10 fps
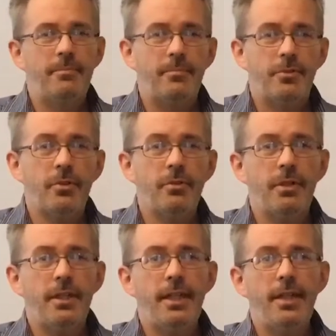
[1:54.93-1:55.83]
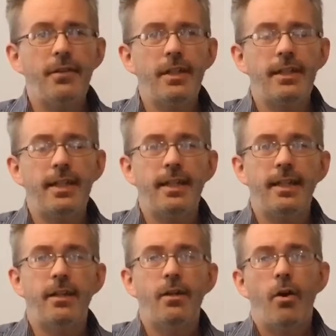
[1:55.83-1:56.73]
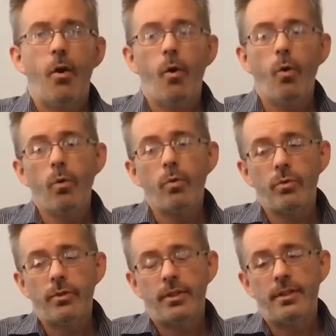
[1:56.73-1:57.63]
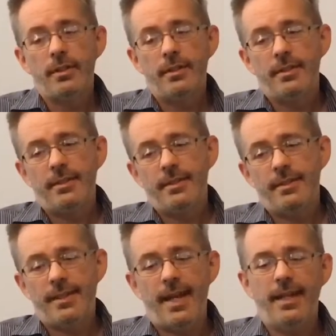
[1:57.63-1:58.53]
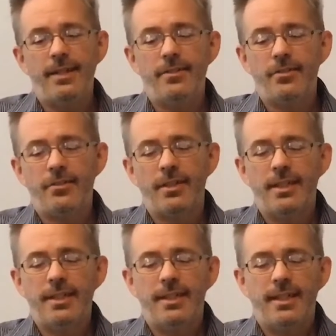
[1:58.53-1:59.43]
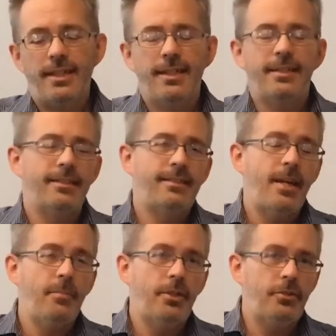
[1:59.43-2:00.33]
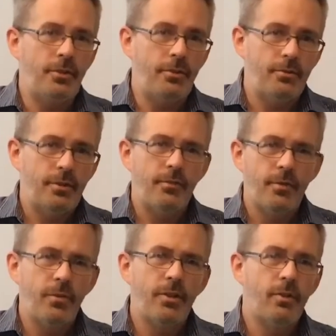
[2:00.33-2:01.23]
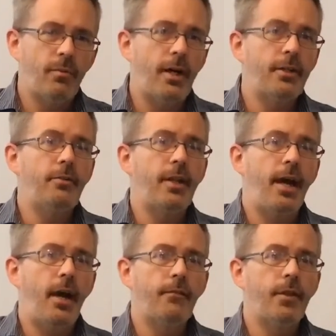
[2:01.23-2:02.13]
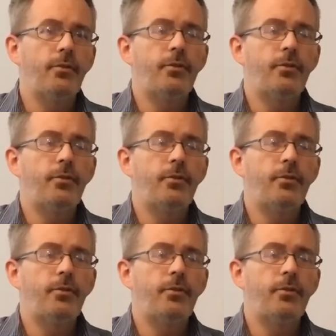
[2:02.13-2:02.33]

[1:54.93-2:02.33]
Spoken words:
So even in the old days, same issue. Every once in a while, you would have those